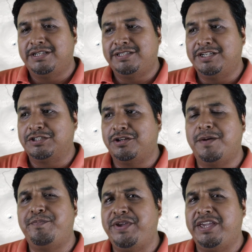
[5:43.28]
There is
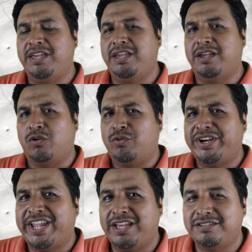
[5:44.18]
gonna be
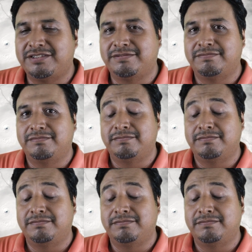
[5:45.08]
hurricanes,